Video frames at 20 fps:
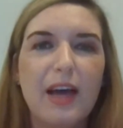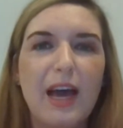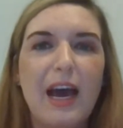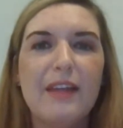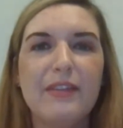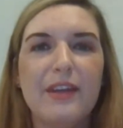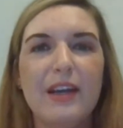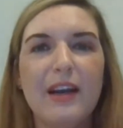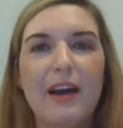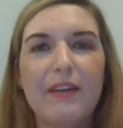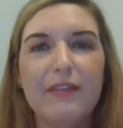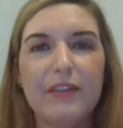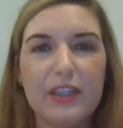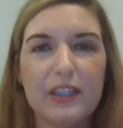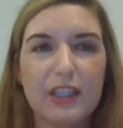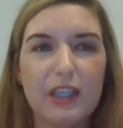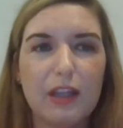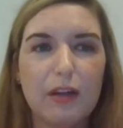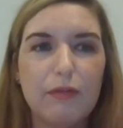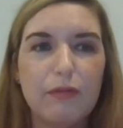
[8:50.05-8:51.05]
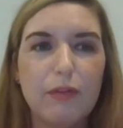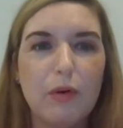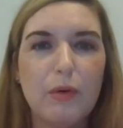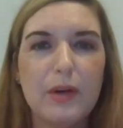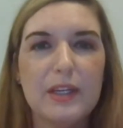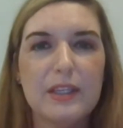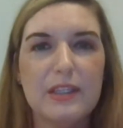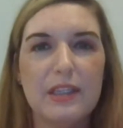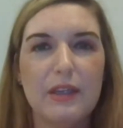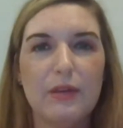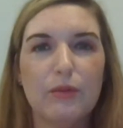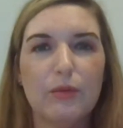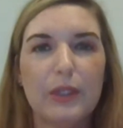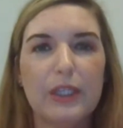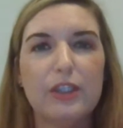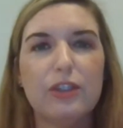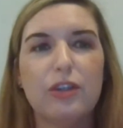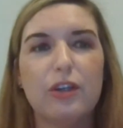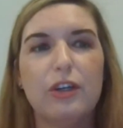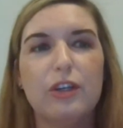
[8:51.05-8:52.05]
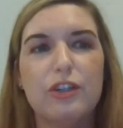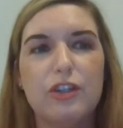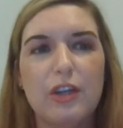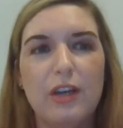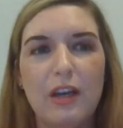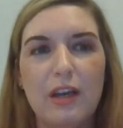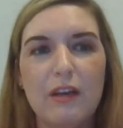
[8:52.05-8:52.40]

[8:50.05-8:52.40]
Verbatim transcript: And then obviously the focus in research and